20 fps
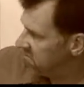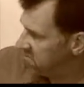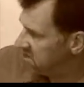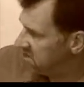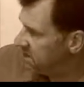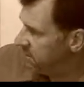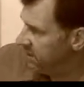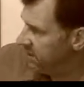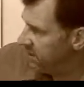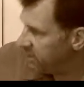to
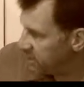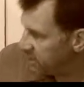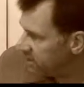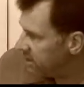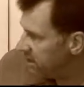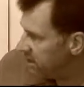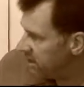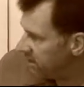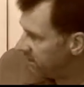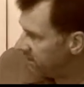say about
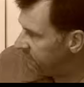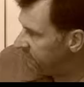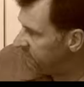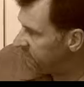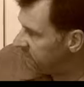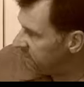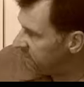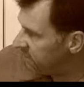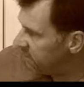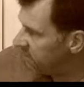yourself
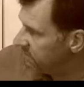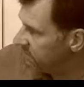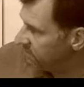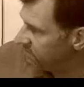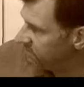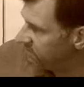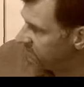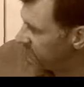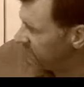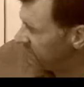or,
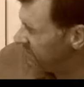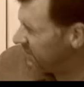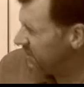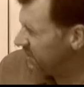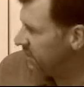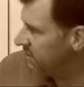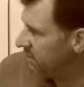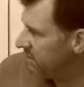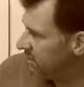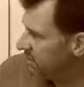
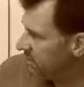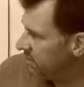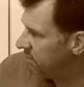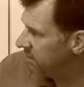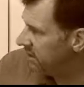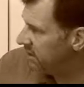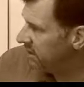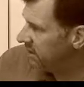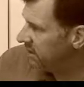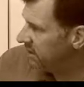you know,
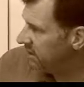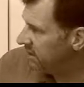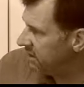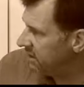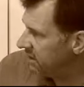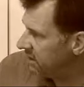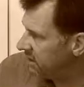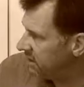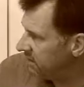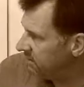about
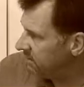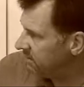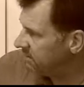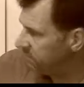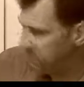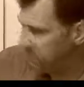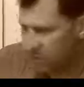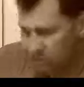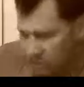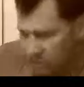the um,
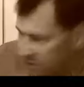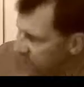your